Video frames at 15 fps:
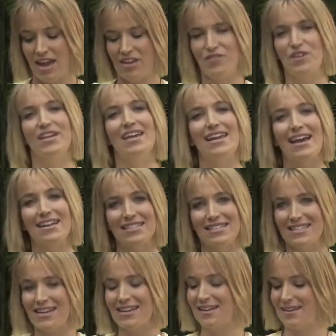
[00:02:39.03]
And if you get out of
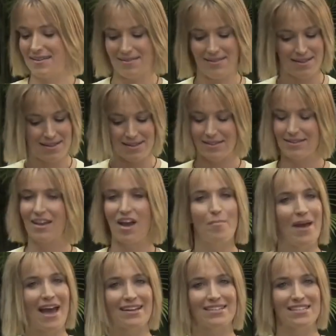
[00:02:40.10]
sync,
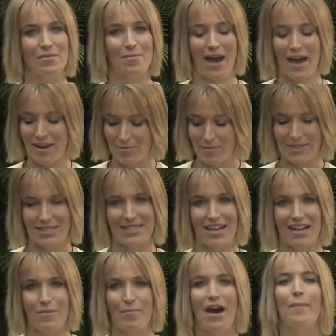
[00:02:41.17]
come back to the bottom,
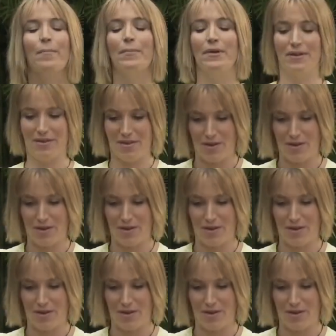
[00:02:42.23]
sync them up,